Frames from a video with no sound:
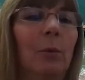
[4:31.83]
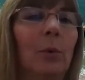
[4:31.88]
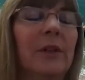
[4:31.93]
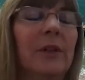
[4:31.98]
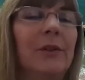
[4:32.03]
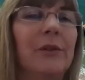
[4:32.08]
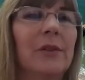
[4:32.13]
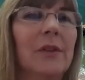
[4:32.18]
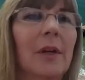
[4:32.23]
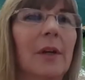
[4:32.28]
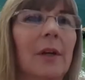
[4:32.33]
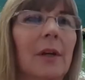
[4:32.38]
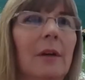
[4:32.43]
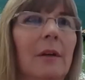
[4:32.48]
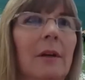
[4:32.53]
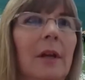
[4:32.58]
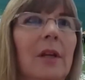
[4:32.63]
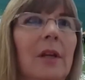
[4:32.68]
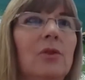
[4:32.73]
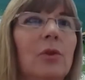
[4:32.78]
was
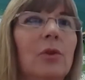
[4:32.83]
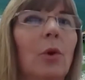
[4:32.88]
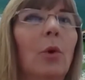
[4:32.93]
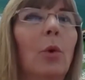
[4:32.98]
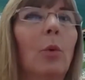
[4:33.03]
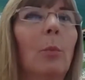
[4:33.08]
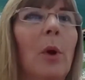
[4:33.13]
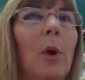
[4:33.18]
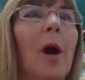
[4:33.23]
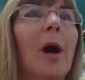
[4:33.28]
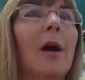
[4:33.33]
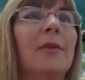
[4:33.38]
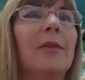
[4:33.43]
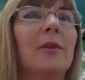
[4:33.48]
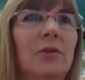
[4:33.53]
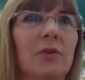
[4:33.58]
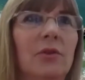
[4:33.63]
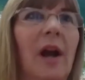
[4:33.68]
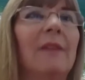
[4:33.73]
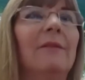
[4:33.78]
an integral part and
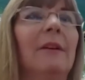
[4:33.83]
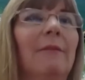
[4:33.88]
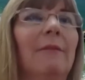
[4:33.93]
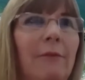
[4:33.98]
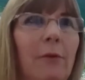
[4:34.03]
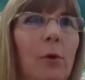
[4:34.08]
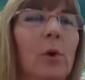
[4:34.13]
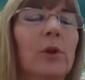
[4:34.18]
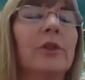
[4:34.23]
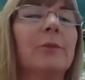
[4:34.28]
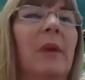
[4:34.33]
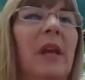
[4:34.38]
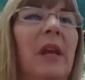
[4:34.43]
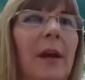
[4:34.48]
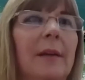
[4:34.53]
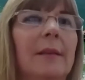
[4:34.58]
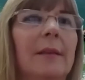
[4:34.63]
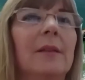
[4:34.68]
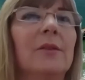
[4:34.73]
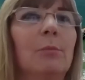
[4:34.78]
the driving force
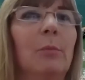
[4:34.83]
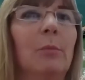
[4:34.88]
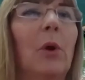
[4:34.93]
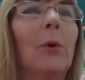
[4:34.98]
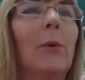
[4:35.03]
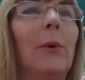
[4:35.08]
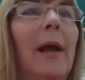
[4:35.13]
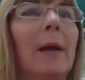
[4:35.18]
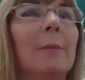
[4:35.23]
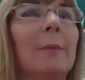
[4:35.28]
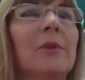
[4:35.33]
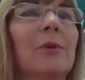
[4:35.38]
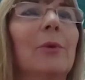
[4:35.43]
behind this program.